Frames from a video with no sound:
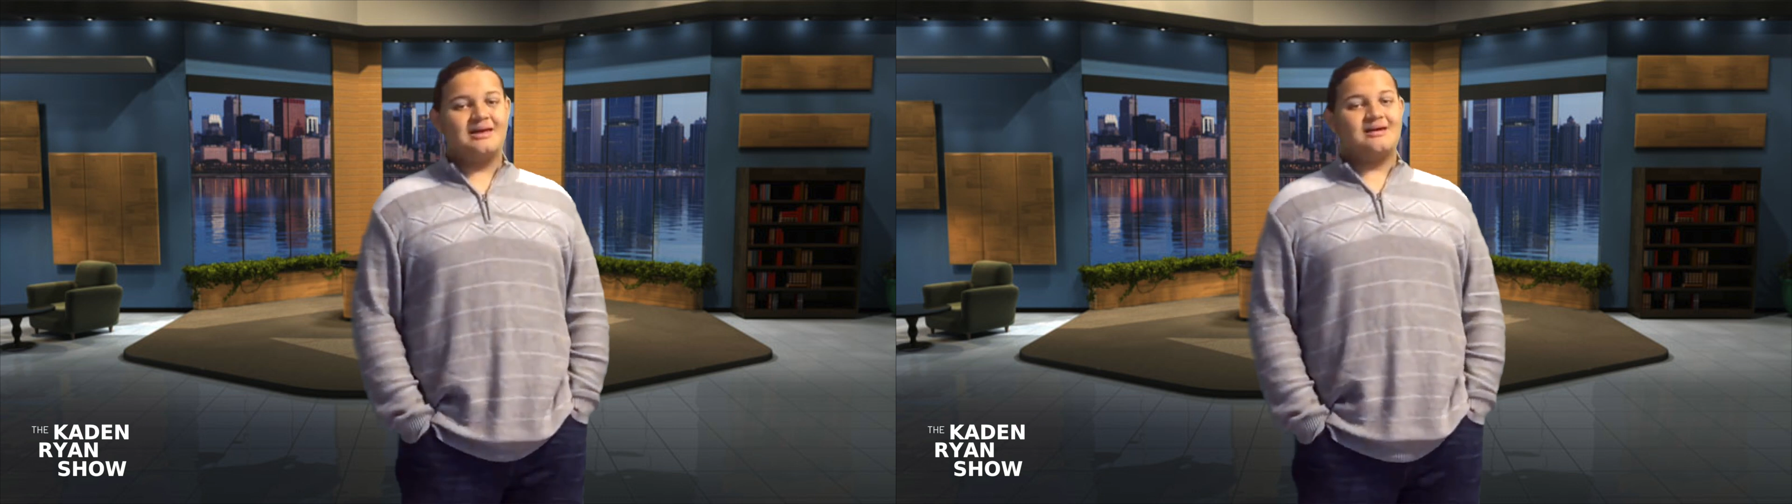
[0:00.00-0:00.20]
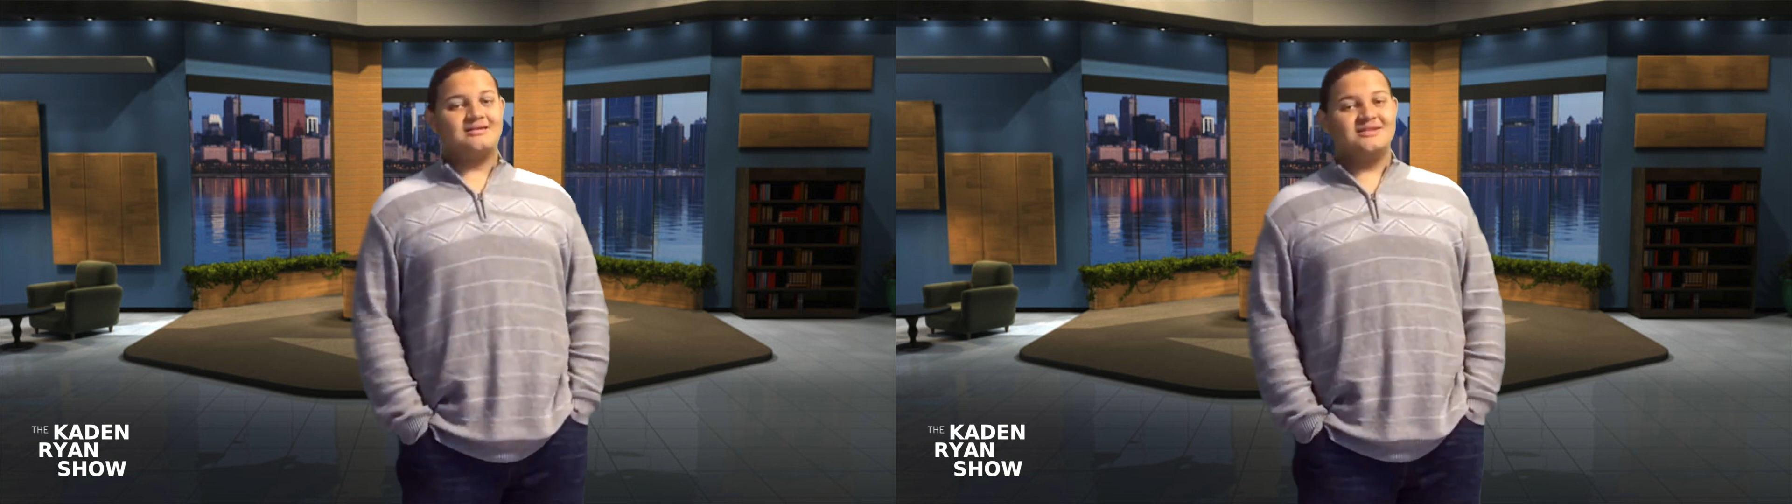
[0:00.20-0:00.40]

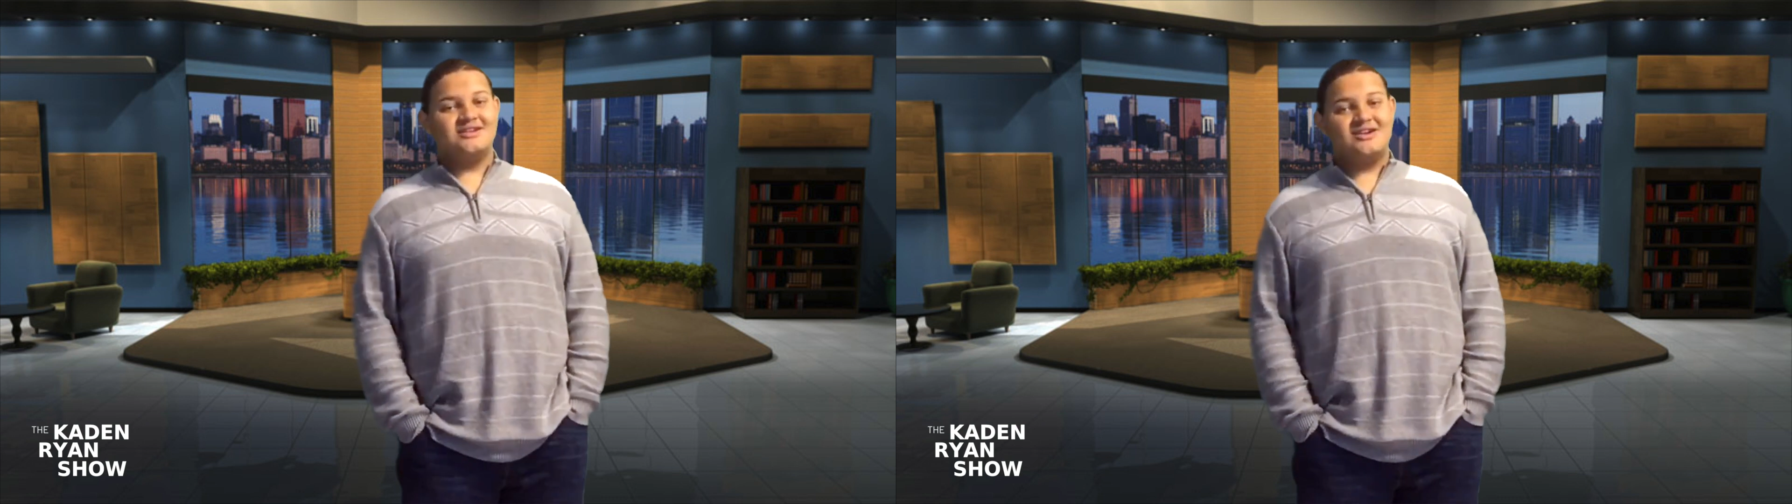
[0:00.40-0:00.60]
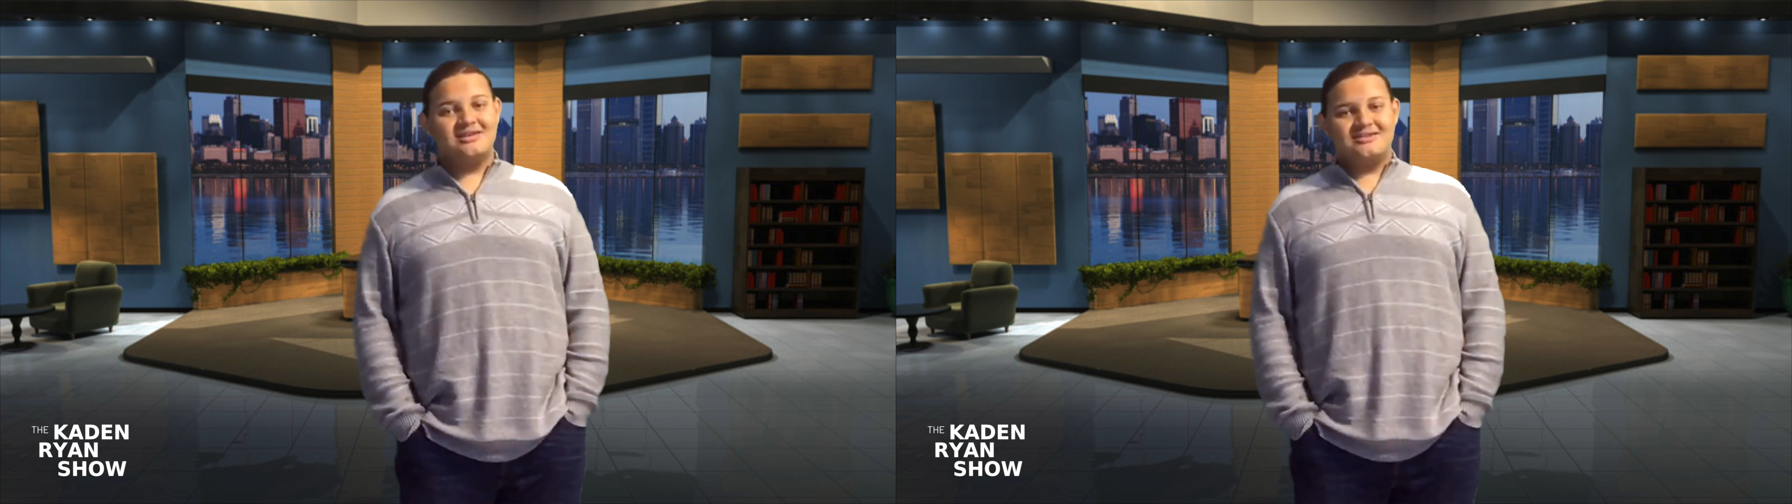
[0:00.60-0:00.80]
Like I
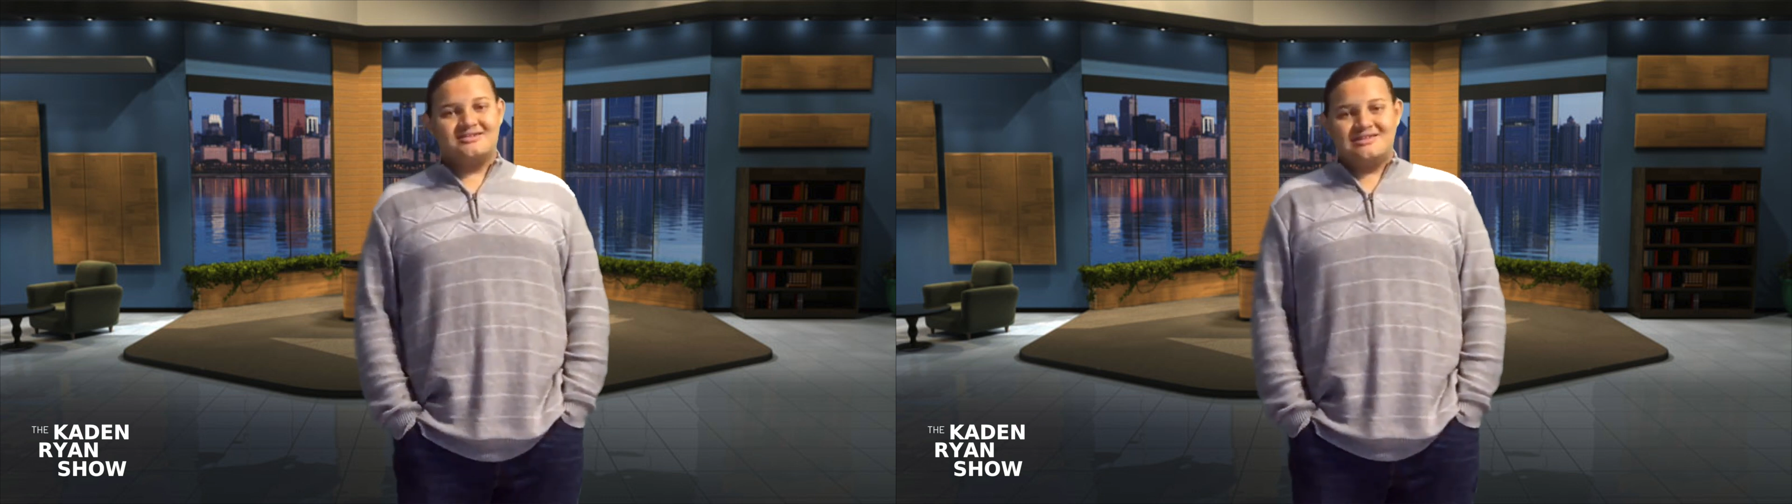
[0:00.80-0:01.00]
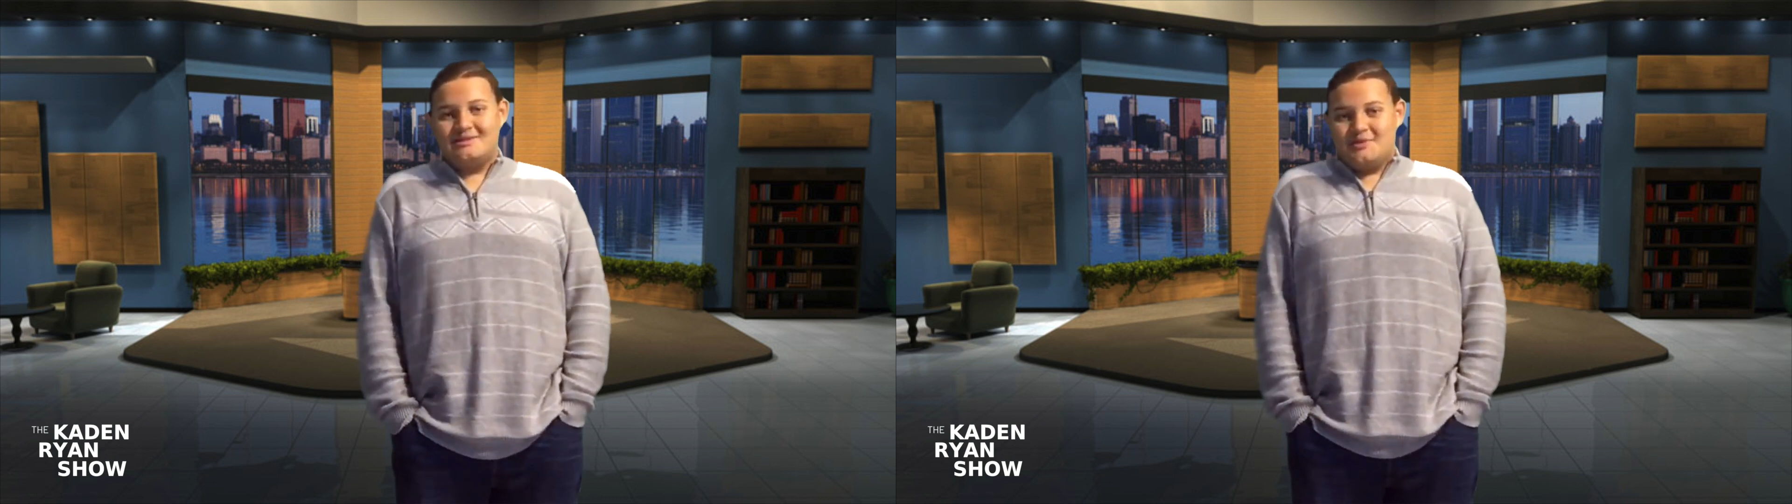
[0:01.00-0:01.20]
said
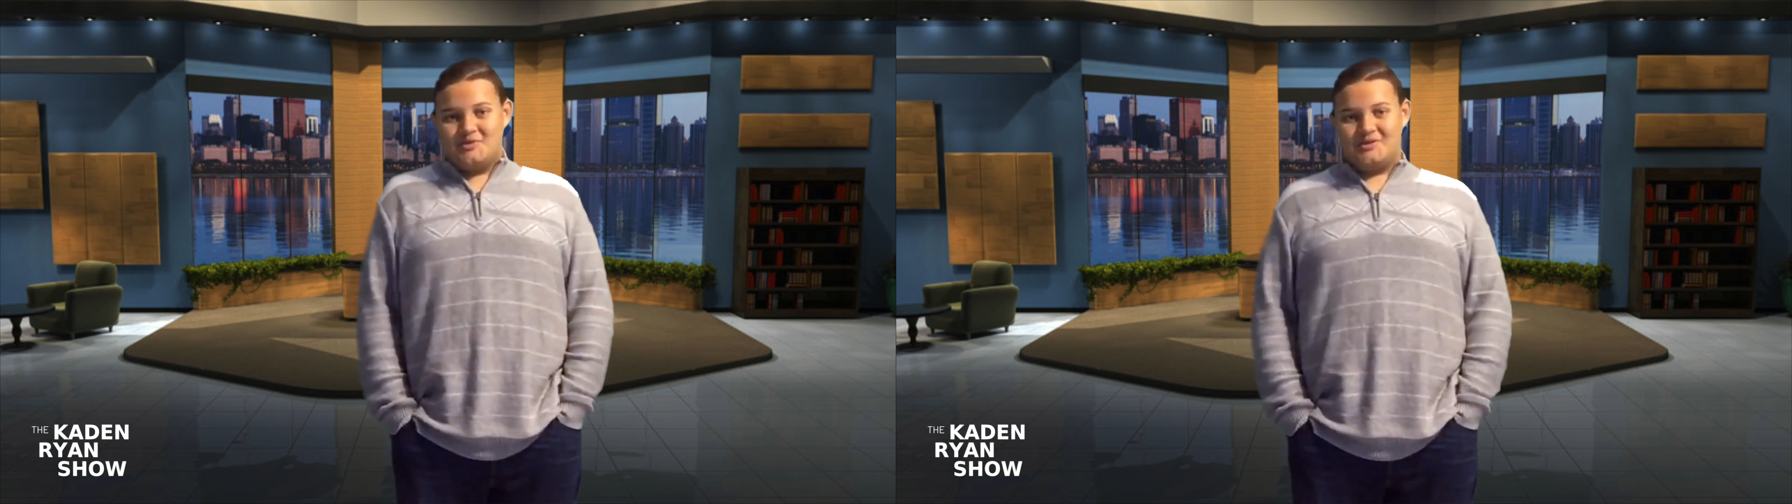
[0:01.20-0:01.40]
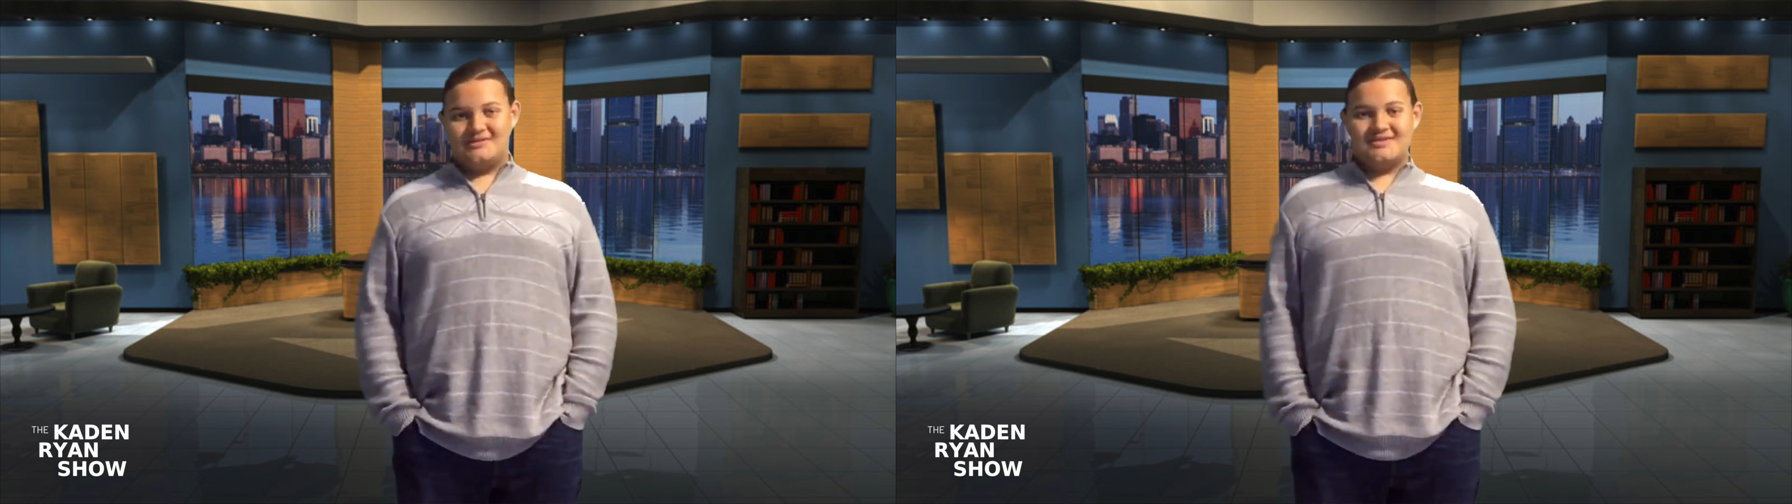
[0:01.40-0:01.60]
earlier, sleep,
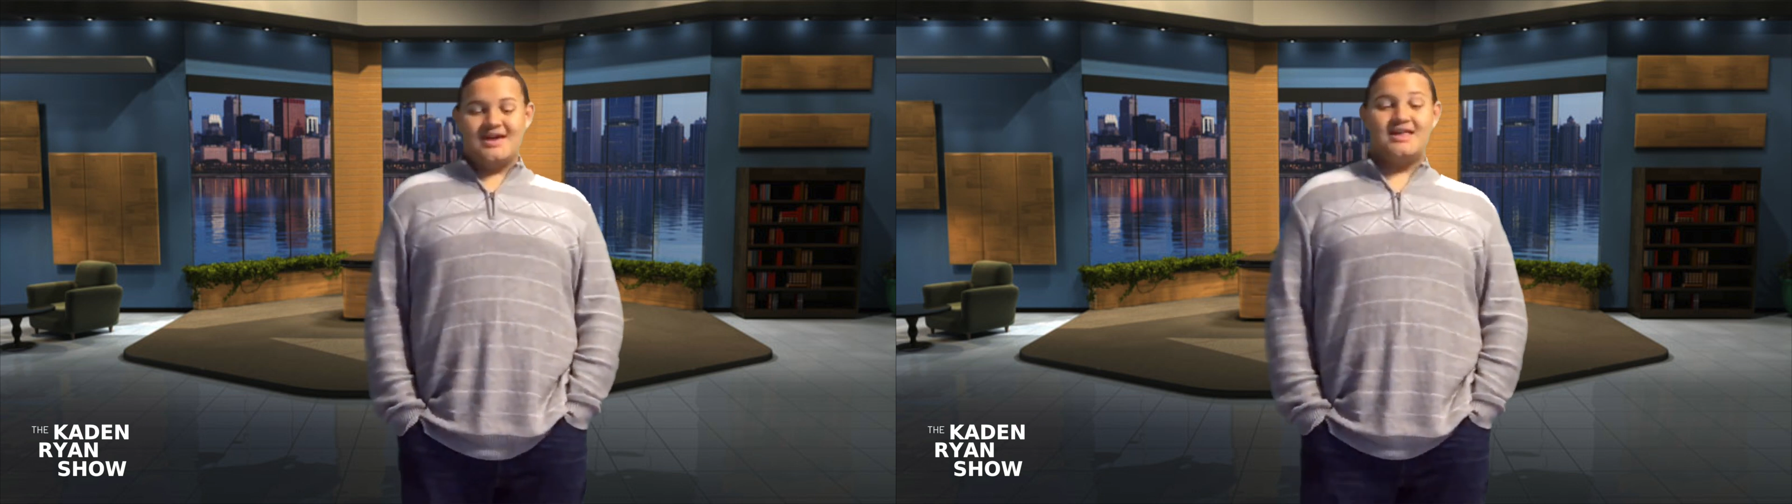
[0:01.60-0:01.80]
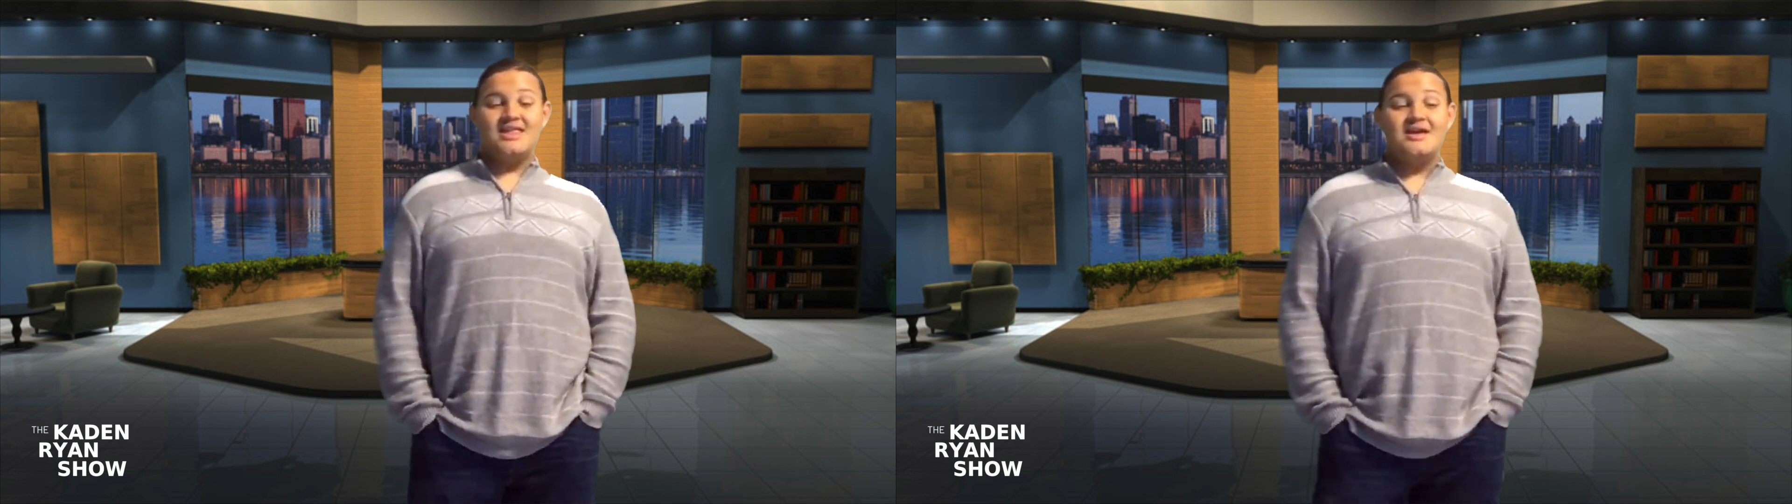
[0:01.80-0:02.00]
who needs
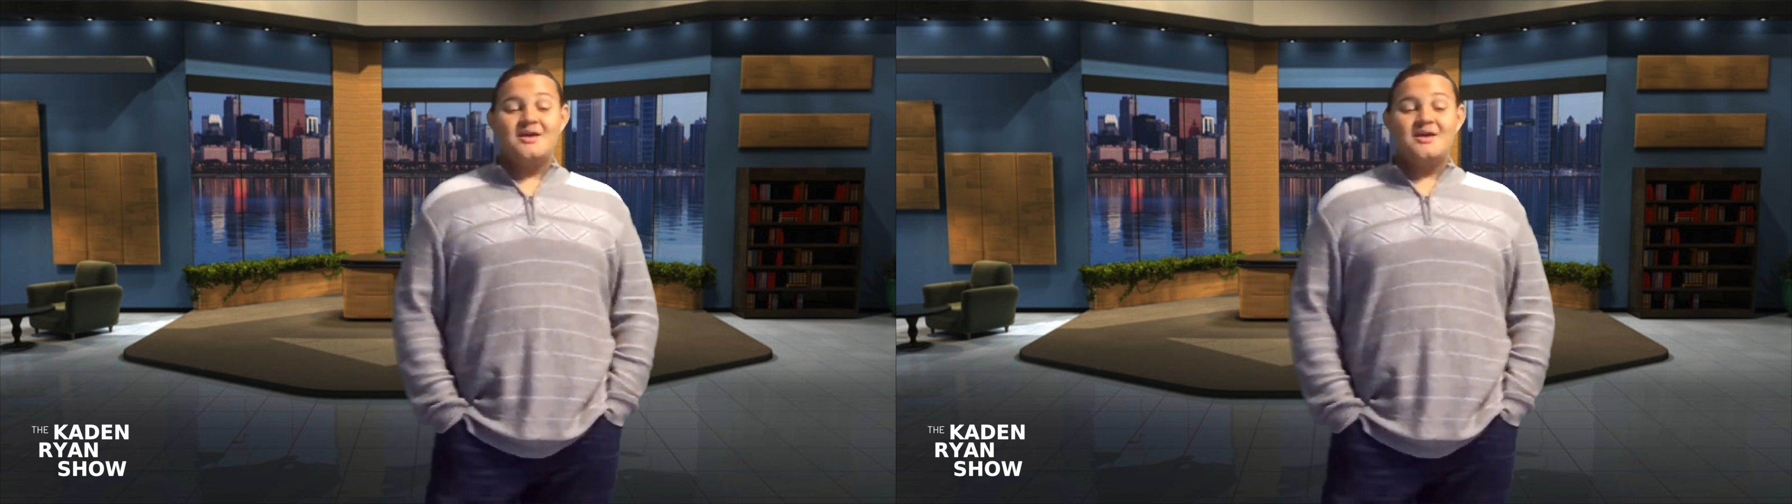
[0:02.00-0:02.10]
that?